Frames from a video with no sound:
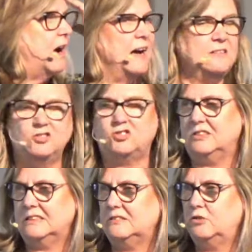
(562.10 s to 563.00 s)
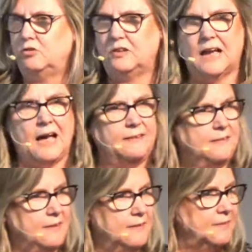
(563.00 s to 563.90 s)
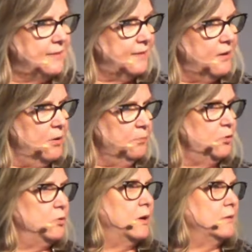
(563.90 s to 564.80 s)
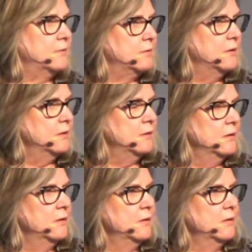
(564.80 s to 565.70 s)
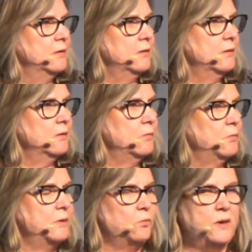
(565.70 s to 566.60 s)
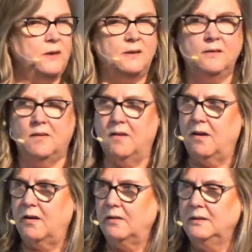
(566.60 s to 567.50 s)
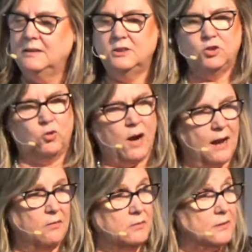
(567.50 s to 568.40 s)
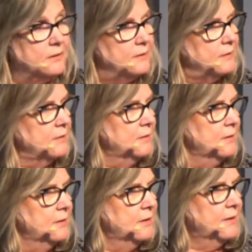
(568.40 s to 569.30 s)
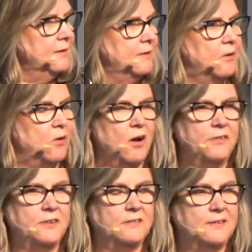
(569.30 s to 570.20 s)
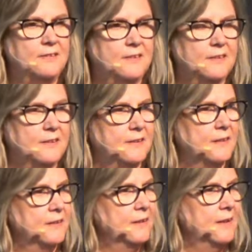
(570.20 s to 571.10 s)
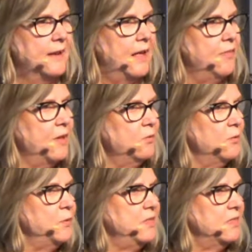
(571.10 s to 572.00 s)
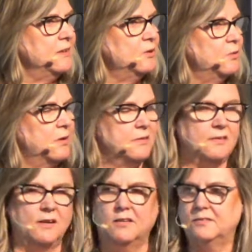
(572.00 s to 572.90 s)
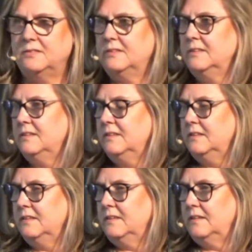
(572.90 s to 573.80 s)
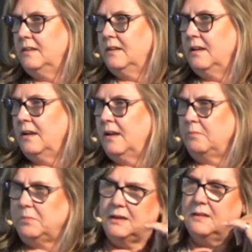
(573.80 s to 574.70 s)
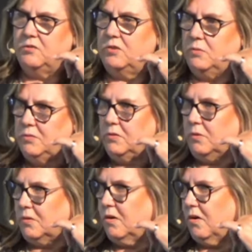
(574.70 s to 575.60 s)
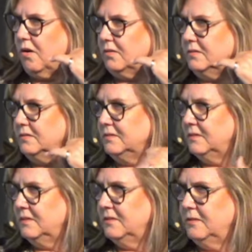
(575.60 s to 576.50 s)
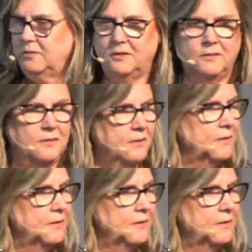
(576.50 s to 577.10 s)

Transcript: consciousness, those ideas that come to us when we are grounded in our authenticity, and then we think to ourselves, I'm going to give so-and-so a call, or